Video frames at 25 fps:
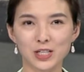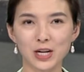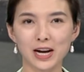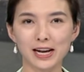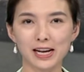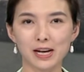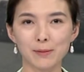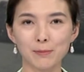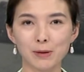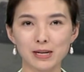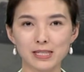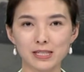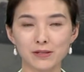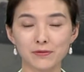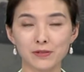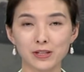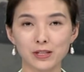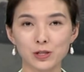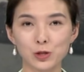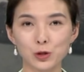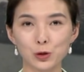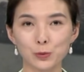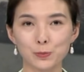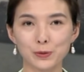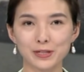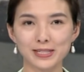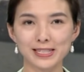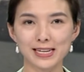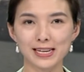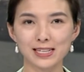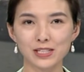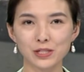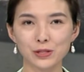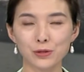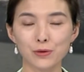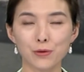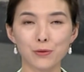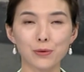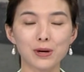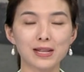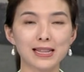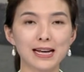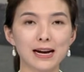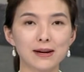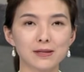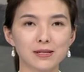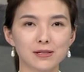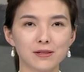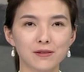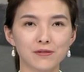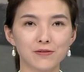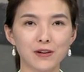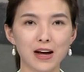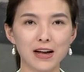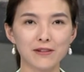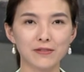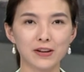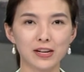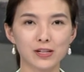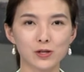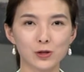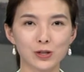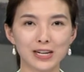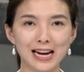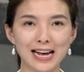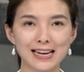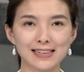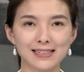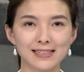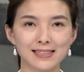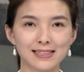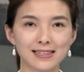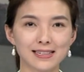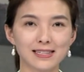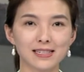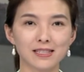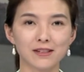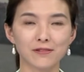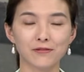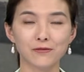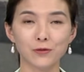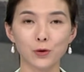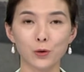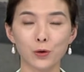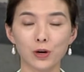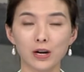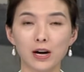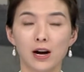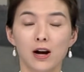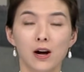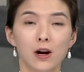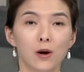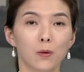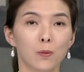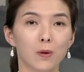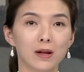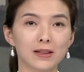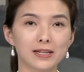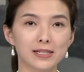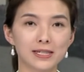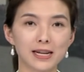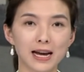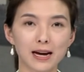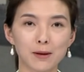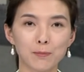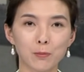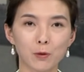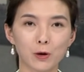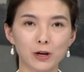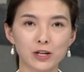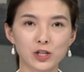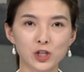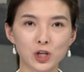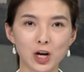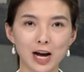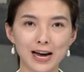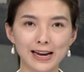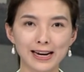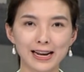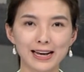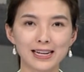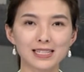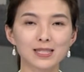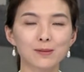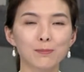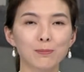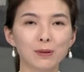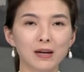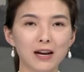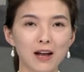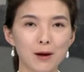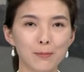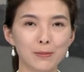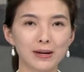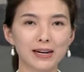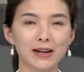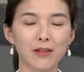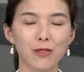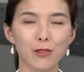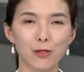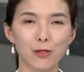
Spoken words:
Shanghai Composite fell 2% to 3,564, while the tech board Chinex plummeted